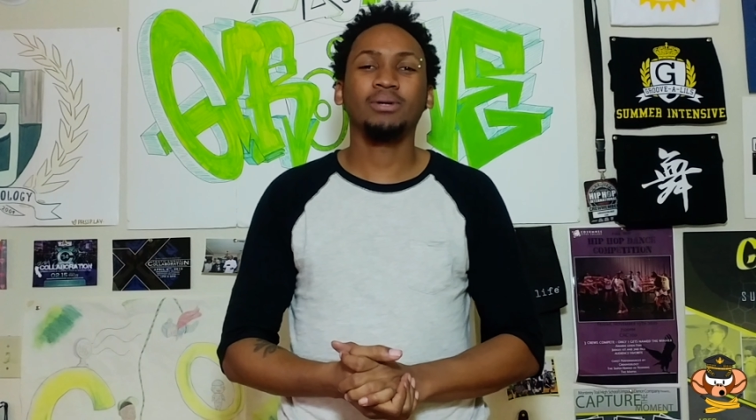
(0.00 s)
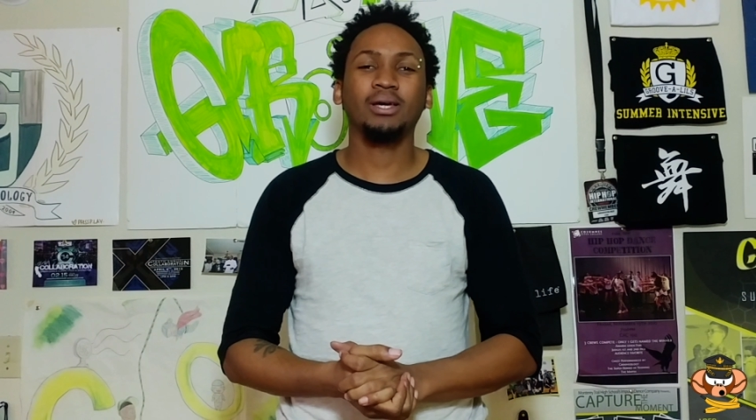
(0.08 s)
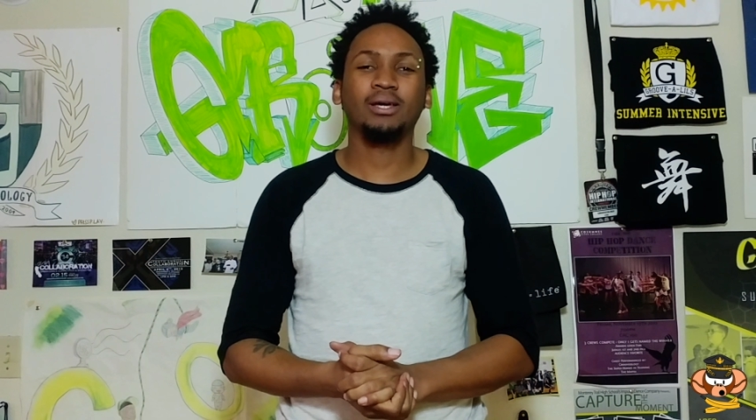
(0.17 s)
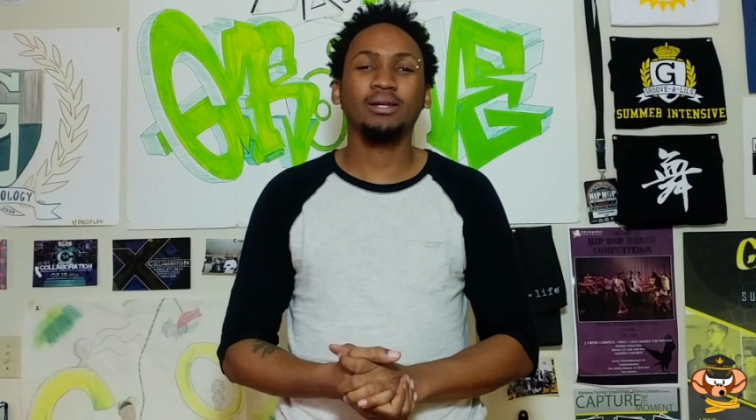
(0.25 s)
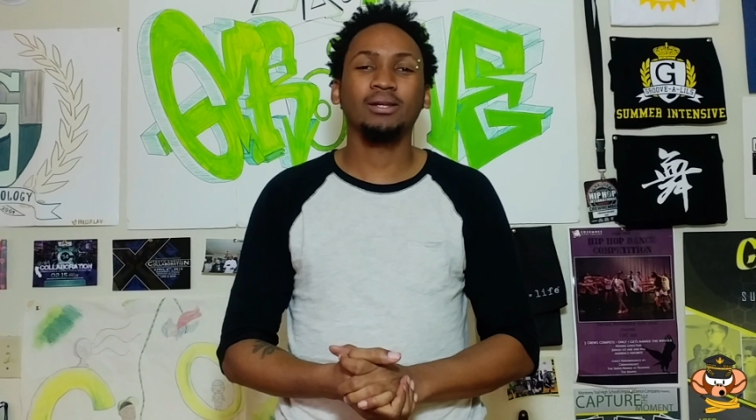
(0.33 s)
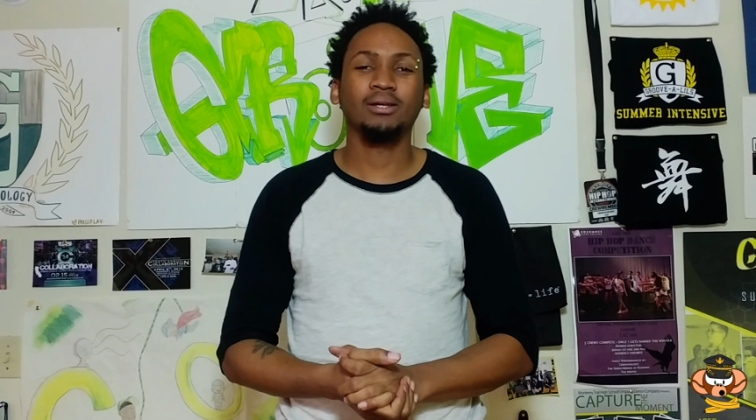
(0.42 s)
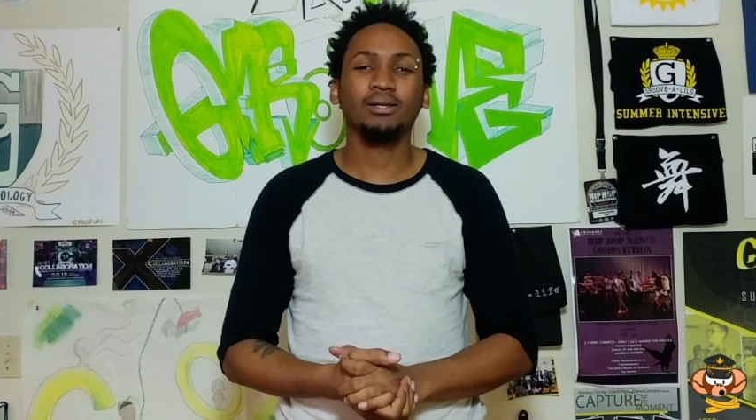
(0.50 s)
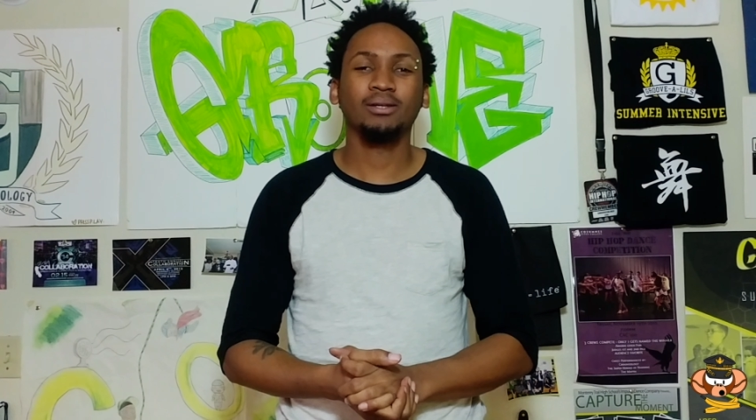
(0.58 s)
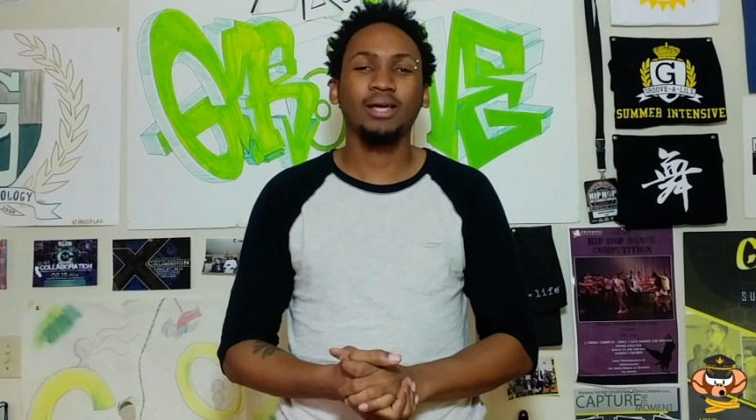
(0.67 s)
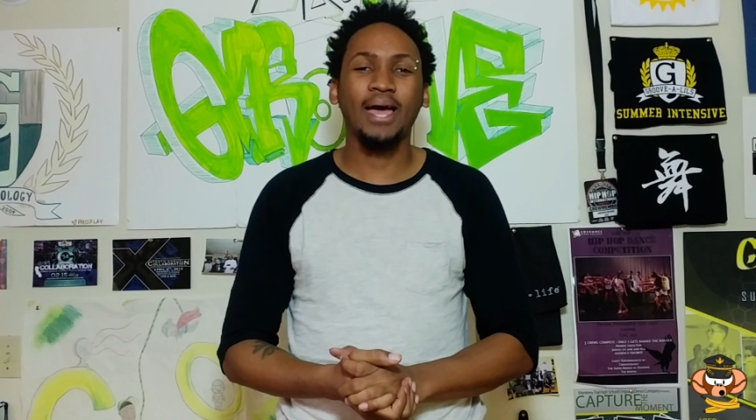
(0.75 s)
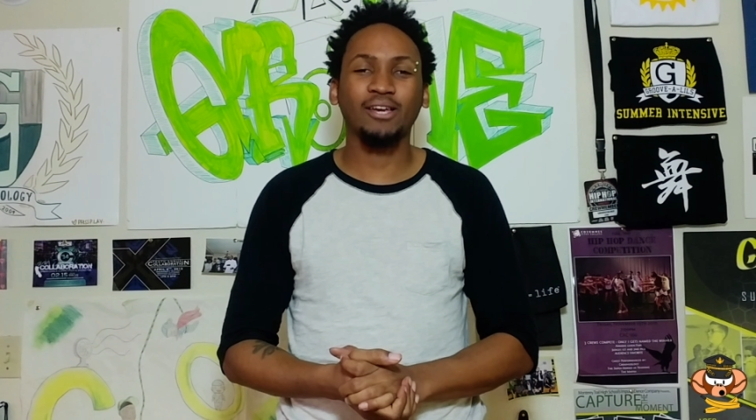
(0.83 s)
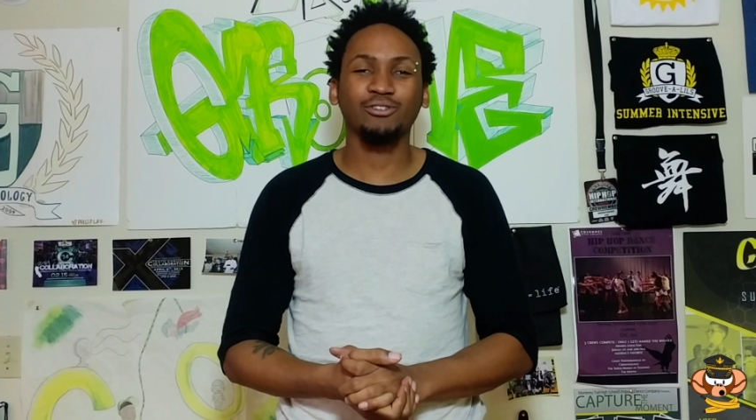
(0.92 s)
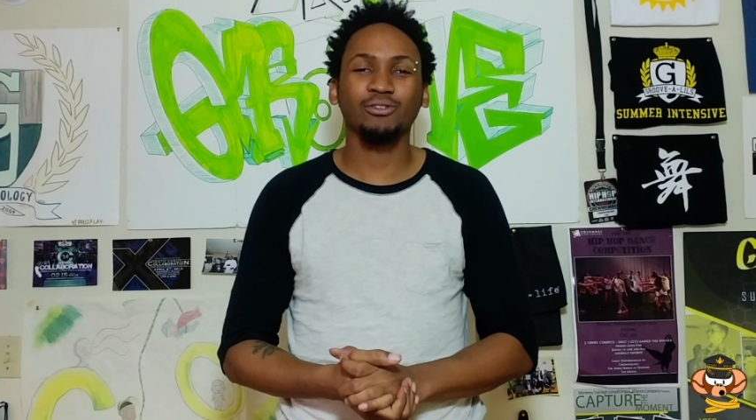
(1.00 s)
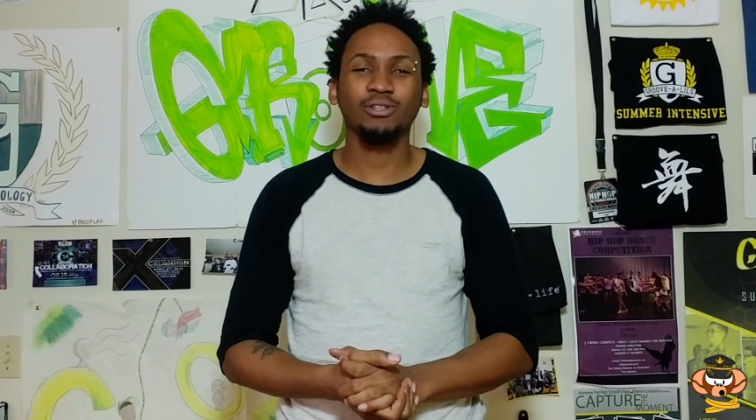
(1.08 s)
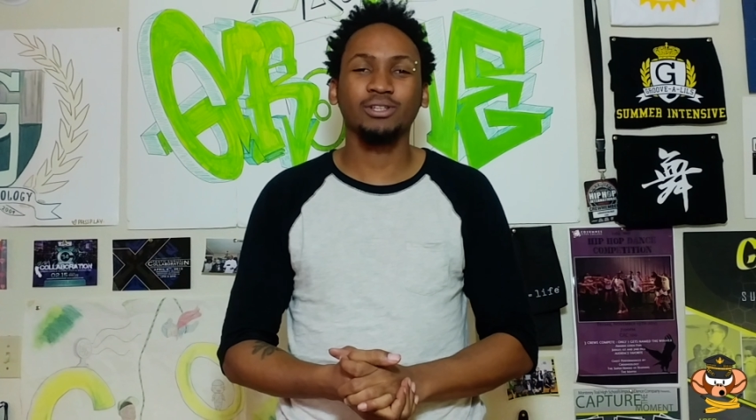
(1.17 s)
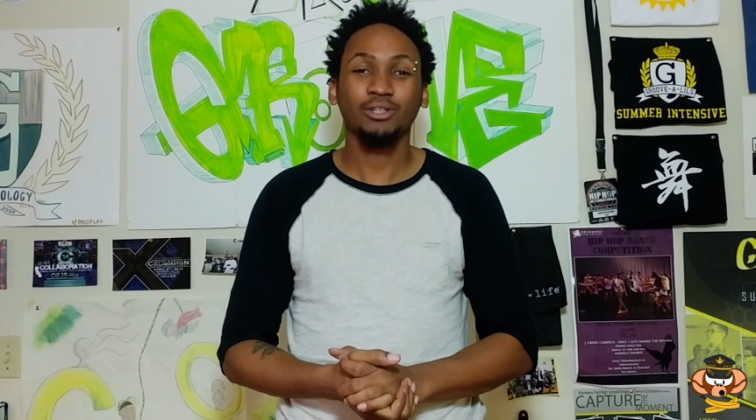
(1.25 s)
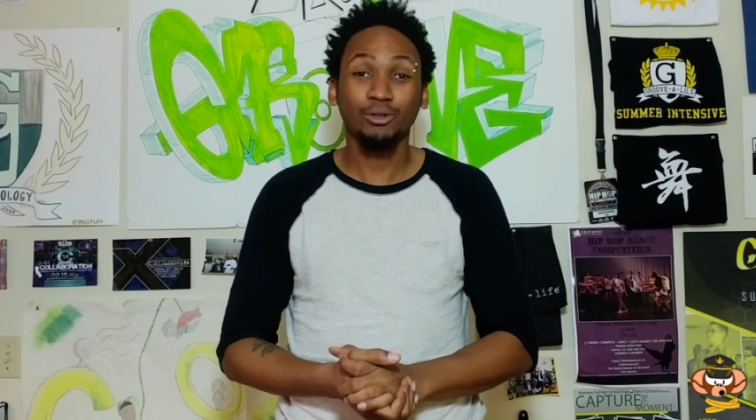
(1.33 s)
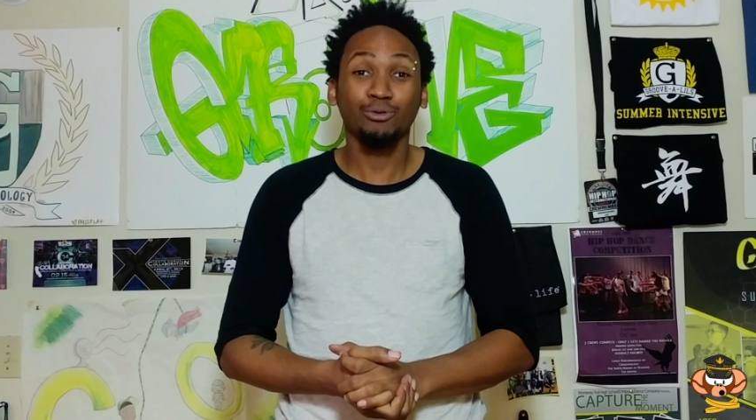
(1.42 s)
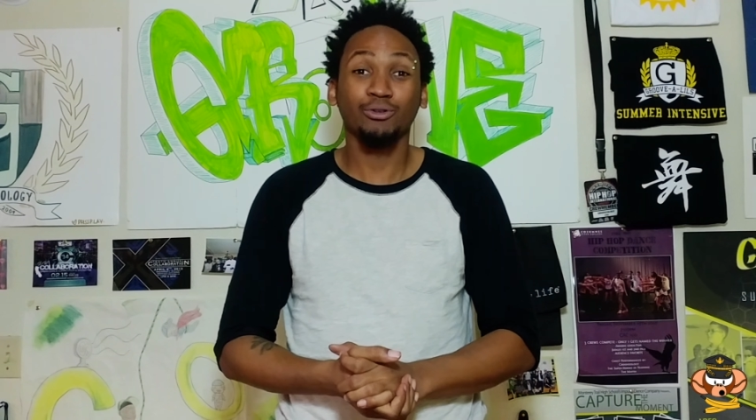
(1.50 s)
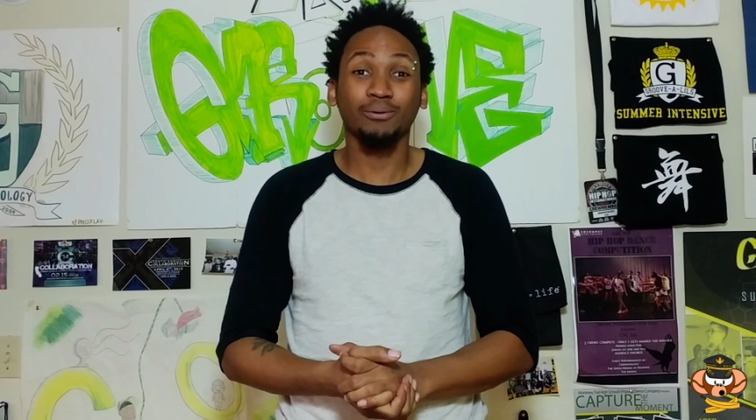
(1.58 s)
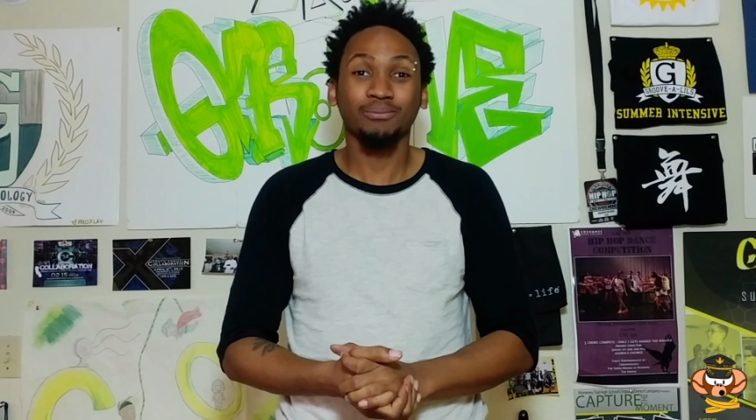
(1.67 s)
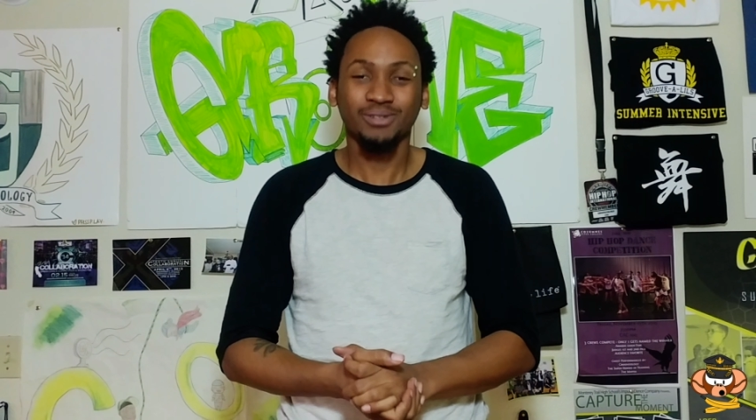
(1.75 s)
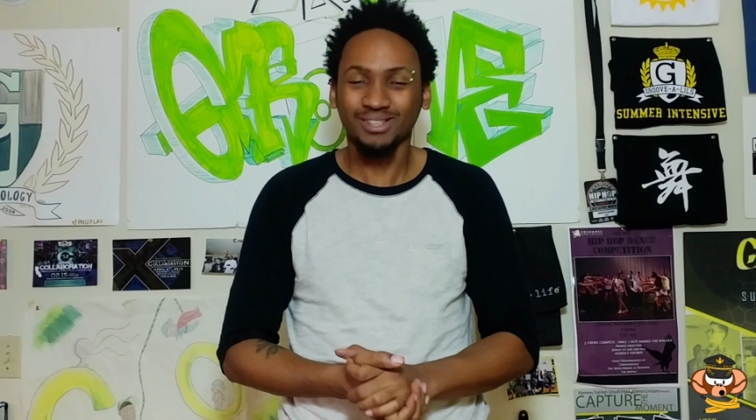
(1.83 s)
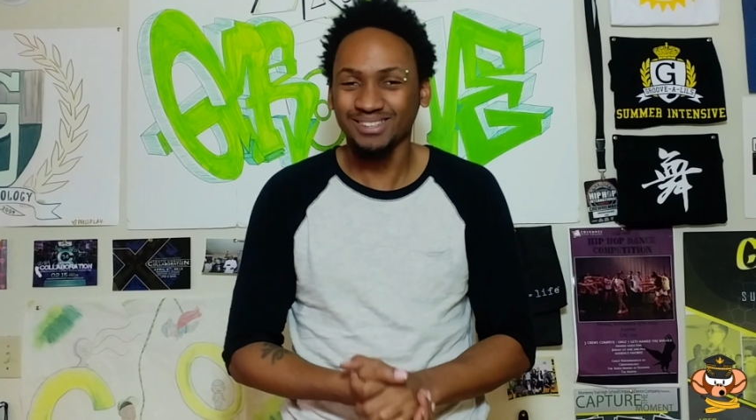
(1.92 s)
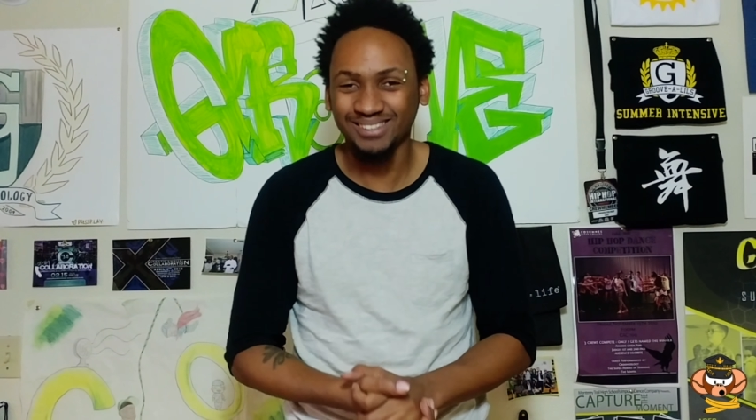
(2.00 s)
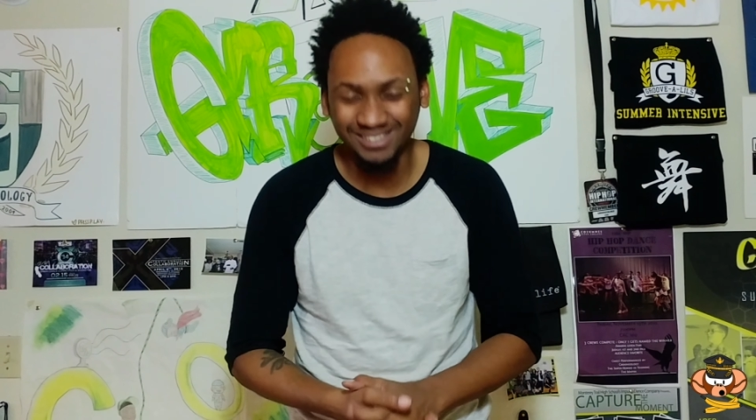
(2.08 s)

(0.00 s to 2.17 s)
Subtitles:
and actually use them.